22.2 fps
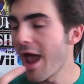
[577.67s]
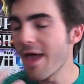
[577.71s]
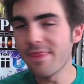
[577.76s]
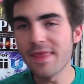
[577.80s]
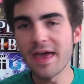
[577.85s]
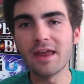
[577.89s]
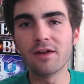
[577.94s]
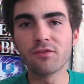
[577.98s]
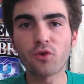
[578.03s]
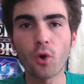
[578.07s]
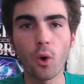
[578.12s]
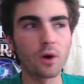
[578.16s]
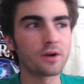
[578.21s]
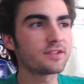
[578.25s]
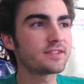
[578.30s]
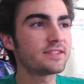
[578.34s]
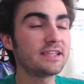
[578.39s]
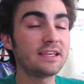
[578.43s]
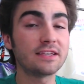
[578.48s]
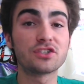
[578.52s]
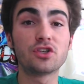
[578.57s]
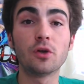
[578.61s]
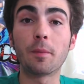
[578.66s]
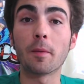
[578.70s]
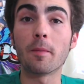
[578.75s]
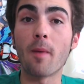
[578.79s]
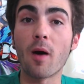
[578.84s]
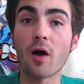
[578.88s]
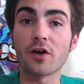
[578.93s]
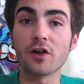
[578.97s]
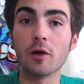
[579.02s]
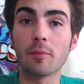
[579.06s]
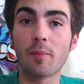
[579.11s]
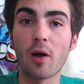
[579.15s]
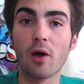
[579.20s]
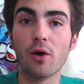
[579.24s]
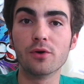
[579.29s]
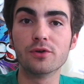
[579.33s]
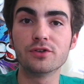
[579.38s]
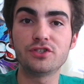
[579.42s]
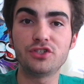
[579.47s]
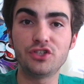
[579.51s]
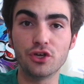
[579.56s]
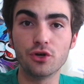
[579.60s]
And then of course the Super Mario
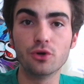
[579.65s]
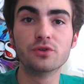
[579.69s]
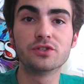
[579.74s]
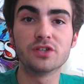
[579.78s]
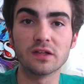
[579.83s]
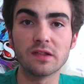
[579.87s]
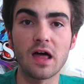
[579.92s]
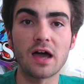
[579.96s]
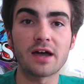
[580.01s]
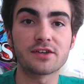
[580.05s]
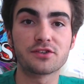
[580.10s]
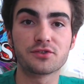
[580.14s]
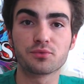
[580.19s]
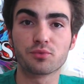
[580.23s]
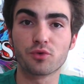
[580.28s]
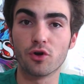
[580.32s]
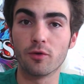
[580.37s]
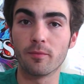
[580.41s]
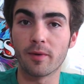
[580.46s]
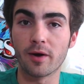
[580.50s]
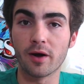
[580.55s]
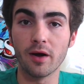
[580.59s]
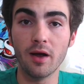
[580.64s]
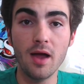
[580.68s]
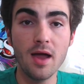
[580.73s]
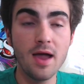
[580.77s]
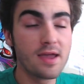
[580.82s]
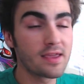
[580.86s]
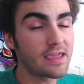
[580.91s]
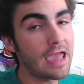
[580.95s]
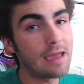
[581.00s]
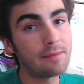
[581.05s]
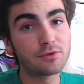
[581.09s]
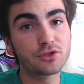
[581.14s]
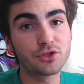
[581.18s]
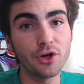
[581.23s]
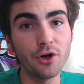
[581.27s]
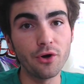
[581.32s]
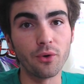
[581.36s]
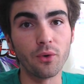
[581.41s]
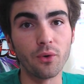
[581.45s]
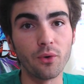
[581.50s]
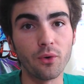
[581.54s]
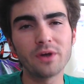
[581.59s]
Bros. U Deluxe rumor came
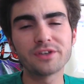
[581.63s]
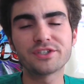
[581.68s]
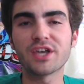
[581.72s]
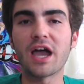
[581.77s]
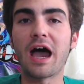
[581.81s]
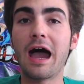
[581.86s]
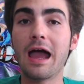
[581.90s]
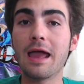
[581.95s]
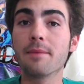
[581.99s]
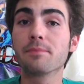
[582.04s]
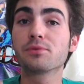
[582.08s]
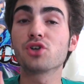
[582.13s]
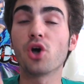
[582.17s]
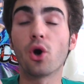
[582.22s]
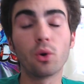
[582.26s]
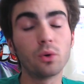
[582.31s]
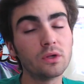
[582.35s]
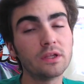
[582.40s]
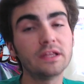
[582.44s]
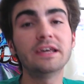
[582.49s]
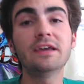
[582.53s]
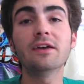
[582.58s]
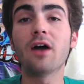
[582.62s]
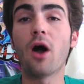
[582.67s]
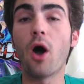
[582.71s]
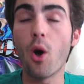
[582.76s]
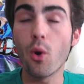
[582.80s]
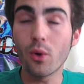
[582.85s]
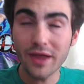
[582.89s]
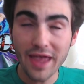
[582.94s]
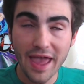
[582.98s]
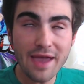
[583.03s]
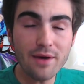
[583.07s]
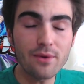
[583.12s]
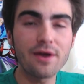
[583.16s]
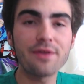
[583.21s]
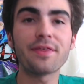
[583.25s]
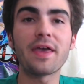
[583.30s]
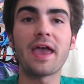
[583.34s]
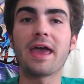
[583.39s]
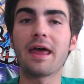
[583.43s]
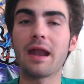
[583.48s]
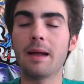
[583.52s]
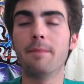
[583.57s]
true, which I am totally okay with
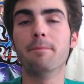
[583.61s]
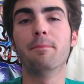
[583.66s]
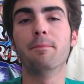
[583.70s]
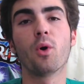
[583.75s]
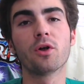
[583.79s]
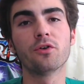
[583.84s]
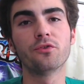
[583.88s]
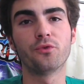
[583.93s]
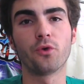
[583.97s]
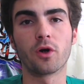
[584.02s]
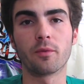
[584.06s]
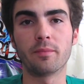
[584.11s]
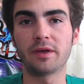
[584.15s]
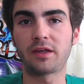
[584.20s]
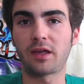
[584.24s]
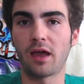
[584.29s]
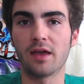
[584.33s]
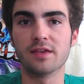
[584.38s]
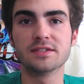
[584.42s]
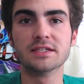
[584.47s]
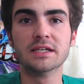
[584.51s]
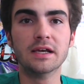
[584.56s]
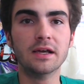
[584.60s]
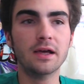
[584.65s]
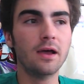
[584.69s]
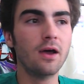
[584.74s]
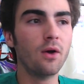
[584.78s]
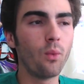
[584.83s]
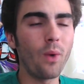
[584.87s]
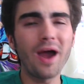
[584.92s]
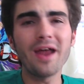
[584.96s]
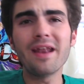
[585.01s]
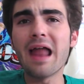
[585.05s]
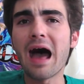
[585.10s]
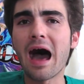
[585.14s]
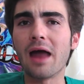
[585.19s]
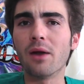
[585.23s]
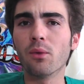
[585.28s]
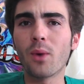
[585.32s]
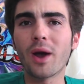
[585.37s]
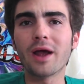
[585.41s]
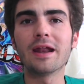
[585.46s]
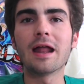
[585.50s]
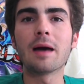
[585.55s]
and on board for because why not?
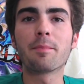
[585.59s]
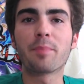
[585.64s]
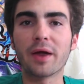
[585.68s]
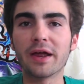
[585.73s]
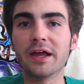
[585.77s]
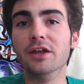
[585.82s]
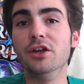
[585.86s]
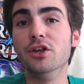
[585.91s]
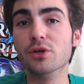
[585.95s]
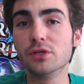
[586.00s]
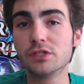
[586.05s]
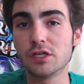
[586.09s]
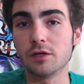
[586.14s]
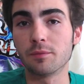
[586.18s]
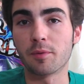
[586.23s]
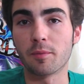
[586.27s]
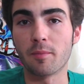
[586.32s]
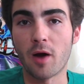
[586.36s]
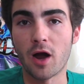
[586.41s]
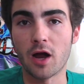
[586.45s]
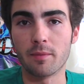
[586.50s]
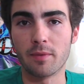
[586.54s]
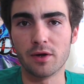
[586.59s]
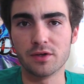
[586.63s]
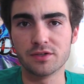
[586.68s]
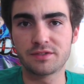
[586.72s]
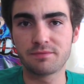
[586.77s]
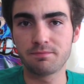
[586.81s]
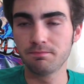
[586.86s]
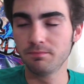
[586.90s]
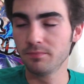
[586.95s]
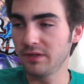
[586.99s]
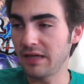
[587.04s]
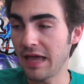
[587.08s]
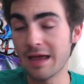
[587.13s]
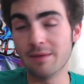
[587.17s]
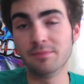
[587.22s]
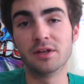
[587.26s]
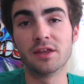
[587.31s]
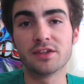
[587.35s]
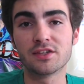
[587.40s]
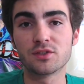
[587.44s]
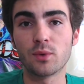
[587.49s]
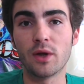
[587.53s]
Why not bring a new Super Mario Bros game
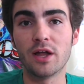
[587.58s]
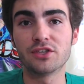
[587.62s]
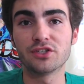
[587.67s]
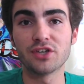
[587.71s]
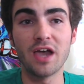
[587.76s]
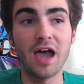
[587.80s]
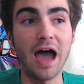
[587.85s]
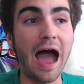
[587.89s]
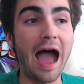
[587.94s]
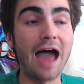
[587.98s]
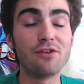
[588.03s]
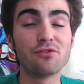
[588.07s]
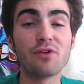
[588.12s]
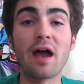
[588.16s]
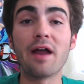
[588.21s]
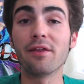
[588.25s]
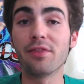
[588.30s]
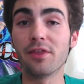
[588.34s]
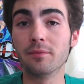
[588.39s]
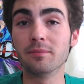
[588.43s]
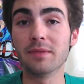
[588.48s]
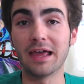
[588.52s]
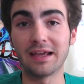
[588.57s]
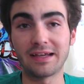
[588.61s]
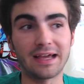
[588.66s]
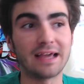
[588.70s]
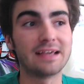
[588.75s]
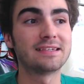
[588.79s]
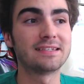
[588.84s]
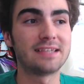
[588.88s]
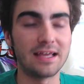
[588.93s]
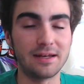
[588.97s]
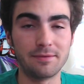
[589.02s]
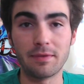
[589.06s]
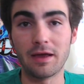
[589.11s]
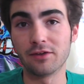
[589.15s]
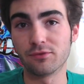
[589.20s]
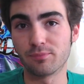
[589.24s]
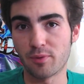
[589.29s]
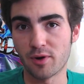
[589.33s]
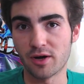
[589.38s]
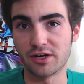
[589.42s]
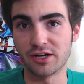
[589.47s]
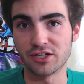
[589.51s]
to the Switch. I'd rather them, like I said in my
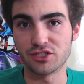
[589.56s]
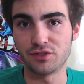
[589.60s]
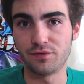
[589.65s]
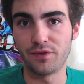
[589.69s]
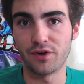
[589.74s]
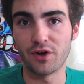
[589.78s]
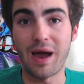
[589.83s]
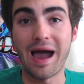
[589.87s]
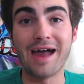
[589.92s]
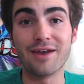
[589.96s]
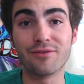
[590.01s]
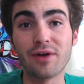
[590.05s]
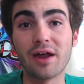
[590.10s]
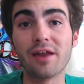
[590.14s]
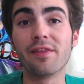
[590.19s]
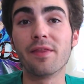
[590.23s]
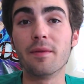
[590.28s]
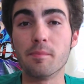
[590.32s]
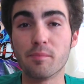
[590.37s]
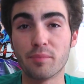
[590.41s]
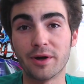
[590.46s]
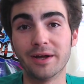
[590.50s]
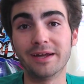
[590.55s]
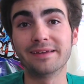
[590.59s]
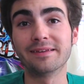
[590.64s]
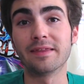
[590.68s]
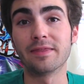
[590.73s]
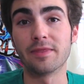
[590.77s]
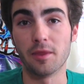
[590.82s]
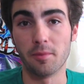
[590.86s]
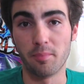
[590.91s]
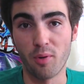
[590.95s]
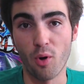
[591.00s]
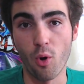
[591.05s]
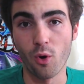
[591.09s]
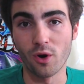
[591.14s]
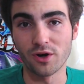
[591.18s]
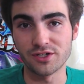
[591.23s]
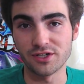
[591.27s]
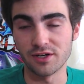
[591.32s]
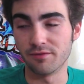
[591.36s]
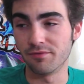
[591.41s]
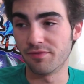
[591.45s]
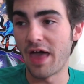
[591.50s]
prediction video, I'd rather them bring the
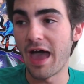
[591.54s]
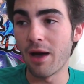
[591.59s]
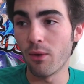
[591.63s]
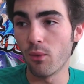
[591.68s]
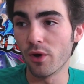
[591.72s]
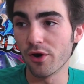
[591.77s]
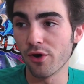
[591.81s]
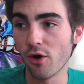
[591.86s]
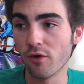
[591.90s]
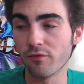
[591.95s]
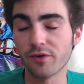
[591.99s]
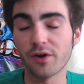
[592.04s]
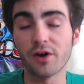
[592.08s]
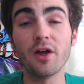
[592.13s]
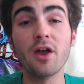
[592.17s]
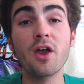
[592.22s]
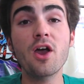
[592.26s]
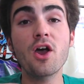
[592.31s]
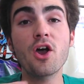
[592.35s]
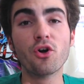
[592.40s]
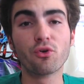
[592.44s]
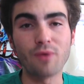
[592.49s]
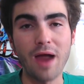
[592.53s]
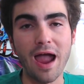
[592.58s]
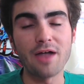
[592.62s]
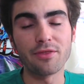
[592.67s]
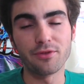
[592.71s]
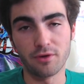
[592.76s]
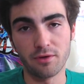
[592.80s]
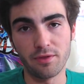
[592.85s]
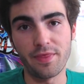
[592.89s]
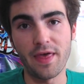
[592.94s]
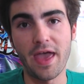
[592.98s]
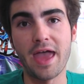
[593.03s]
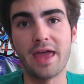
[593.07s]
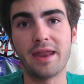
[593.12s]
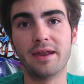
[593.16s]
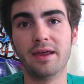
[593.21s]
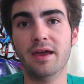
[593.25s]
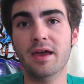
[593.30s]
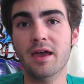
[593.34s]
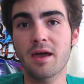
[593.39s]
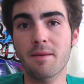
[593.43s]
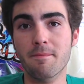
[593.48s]
port of that one over rather
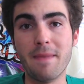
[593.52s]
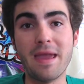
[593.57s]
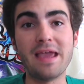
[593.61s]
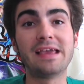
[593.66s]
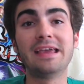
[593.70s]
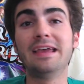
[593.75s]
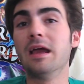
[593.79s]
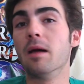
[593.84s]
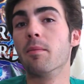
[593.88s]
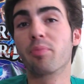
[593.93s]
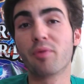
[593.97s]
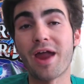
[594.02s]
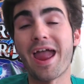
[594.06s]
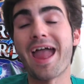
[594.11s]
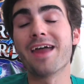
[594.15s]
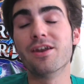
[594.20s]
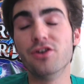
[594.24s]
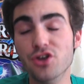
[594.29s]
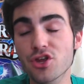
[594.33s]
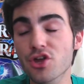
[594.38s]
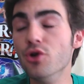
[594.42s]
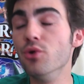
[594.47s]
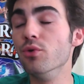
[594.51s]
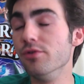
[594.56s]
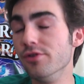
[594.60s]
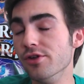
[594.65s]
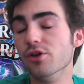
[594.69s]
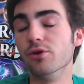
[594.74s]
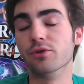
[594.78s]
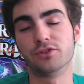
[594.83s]
than making a brand new new